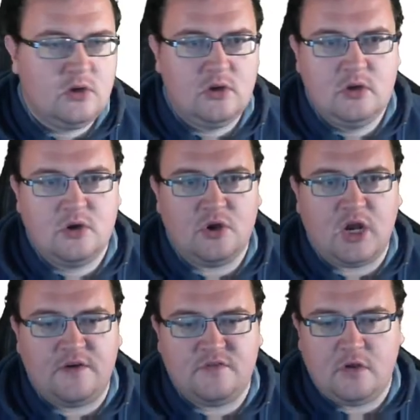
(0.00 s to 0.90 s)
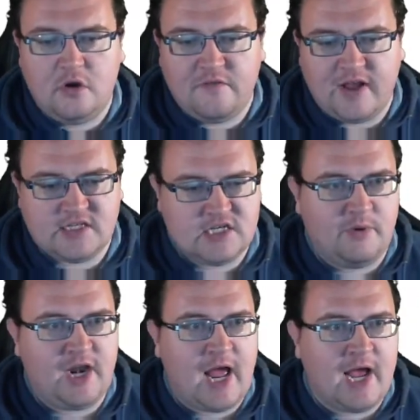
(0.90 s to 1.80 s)
Good afternoon. I've had
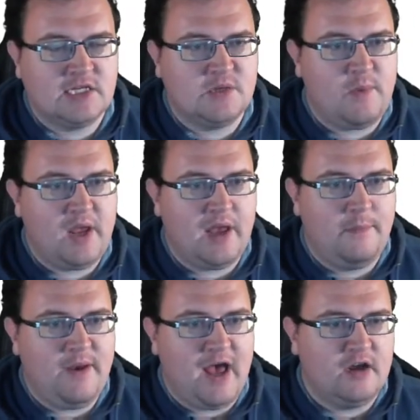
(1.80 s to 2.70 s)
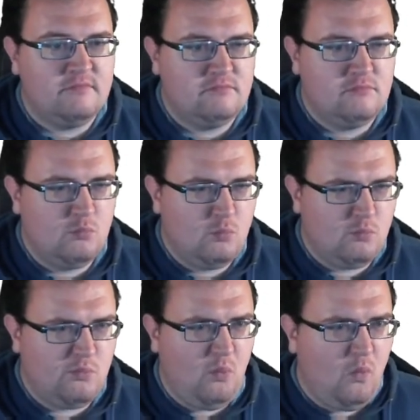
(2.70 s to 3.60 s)
someone ask me about
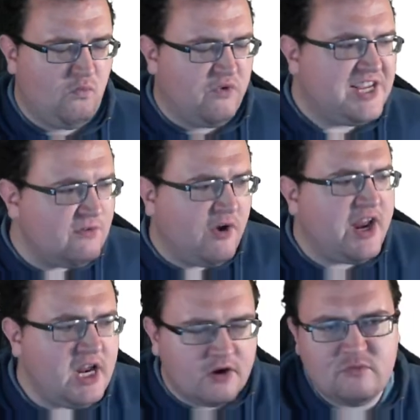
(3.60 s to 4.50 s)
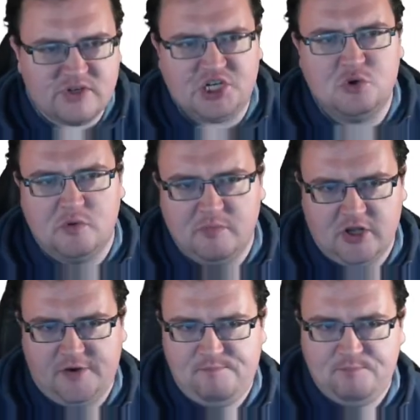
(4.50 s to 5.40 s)
reading a residual
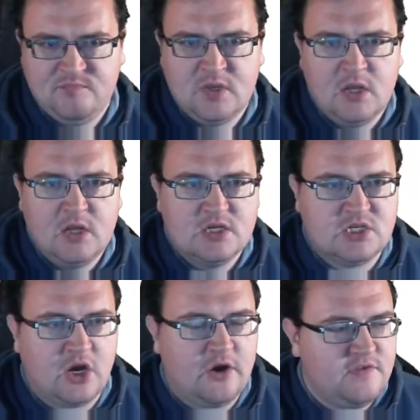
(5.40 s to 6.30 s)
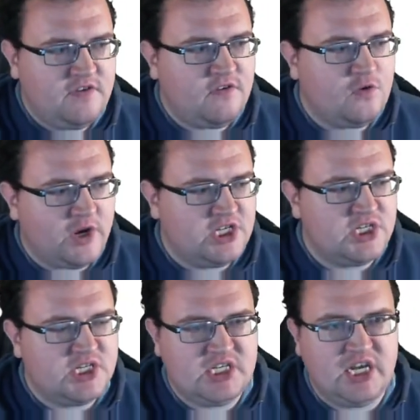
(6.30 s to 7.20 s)
plot. So this is question
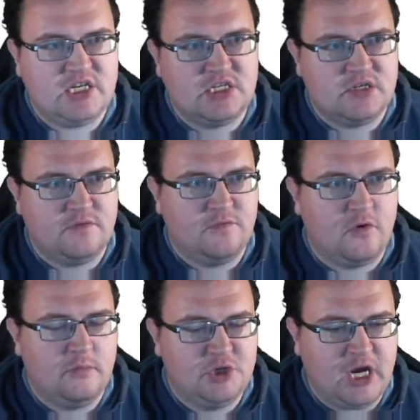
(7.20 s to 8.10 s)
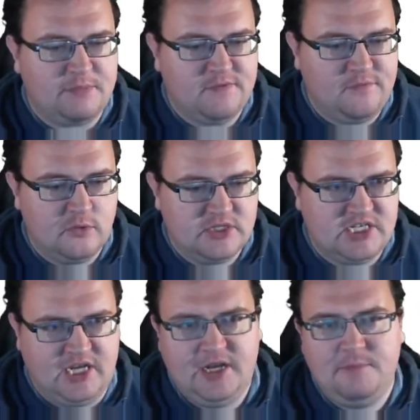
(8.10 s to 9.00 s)
6 from chapter
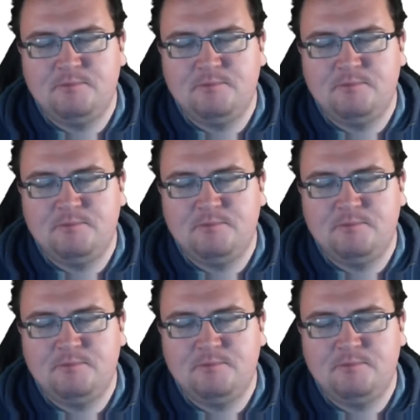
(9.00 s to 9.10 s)
4c.